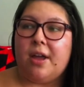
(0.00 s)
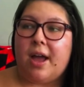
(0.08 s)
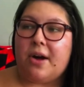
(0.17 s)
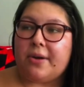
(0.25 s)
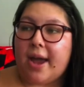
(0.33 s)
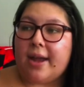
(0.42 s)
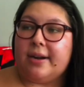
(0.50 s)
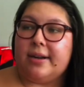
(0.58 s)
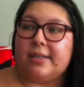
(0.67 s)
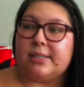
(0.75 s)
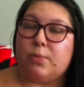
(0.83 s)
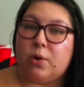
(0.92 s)
how
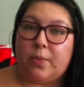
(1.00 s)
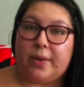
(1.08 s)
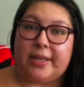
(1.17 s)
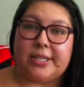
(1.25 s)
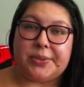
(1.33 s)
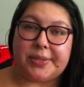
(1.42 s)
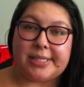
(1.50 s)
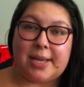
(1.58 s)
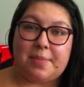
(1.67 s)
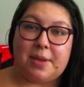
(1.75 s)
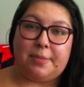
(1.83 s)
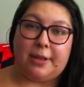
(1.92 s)
Canada is more willing to
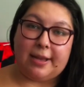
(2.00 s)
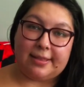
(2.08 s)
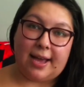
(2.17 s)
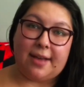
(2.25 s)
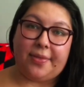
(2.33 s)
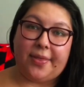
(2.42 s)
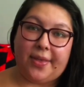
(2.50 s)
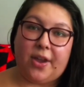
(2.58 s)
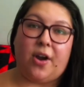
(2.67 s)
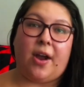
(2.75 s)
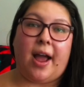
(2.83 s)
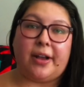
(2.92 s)
accept people like that than they
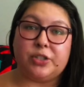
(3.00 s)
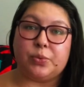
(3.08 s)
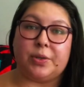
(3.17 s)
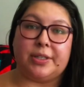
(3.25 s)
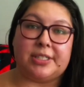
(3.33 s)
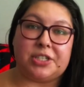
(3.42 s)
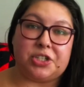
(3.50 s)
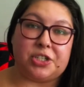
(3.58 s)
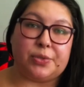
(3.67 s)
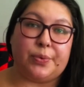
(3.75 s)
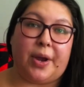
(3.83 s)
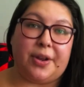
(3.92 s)
are actual
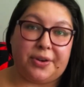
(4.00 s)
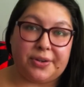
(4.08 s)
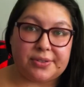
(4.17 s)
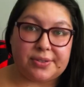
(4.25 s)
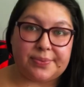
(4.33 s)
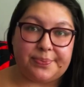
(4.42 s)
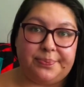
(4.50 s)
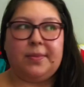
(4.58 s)
Indigenous writers.